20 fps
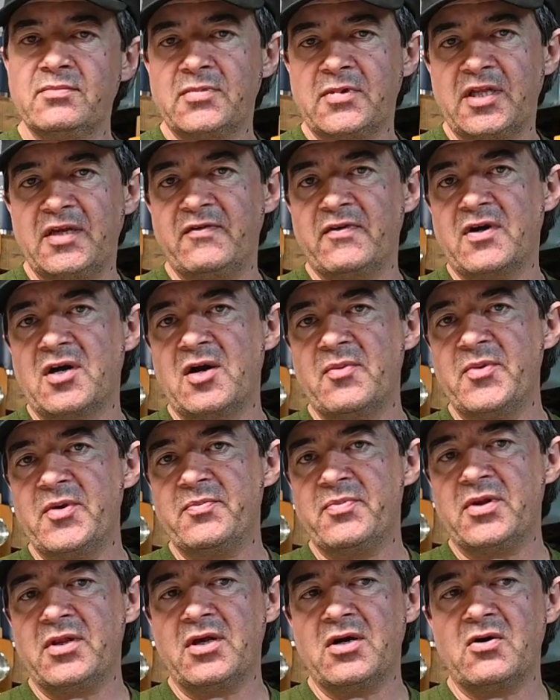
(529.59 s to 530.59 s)
Leave a comment
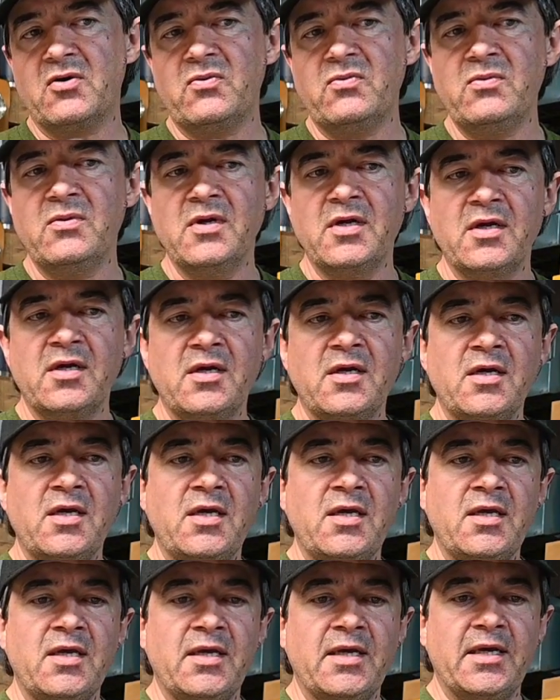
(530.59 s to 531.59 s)
below
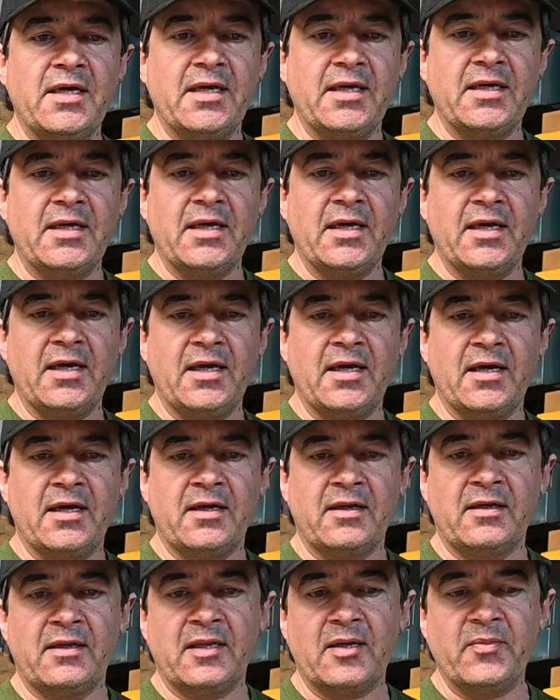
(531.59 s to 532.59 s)

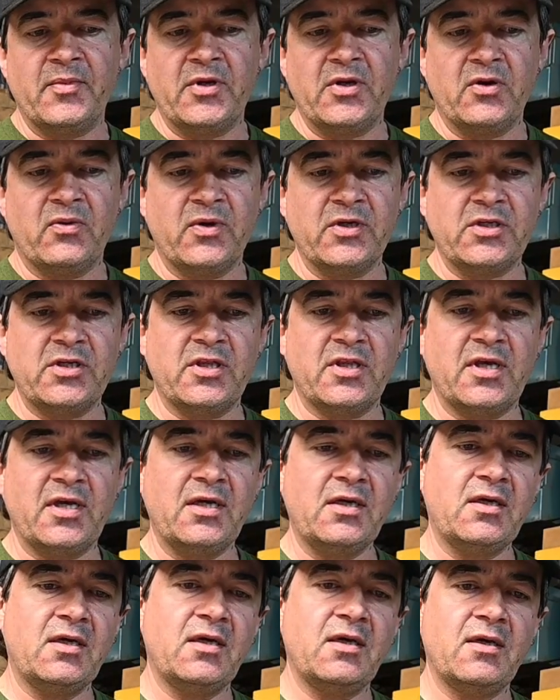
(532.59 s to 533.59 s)
and let me know what you think.